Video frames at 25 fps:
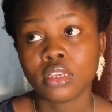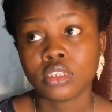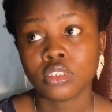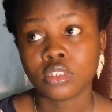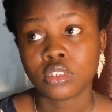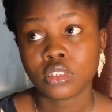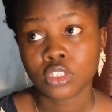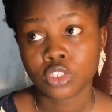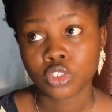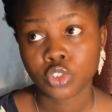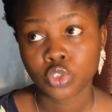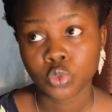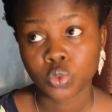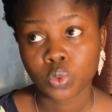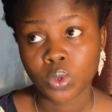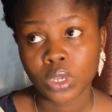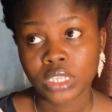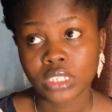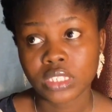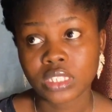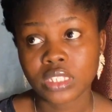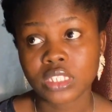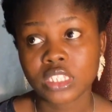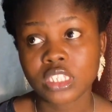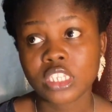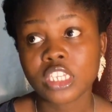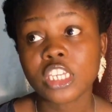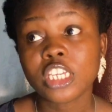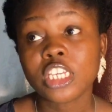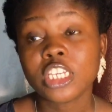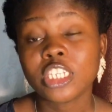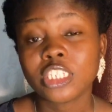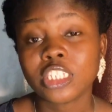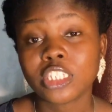6:20,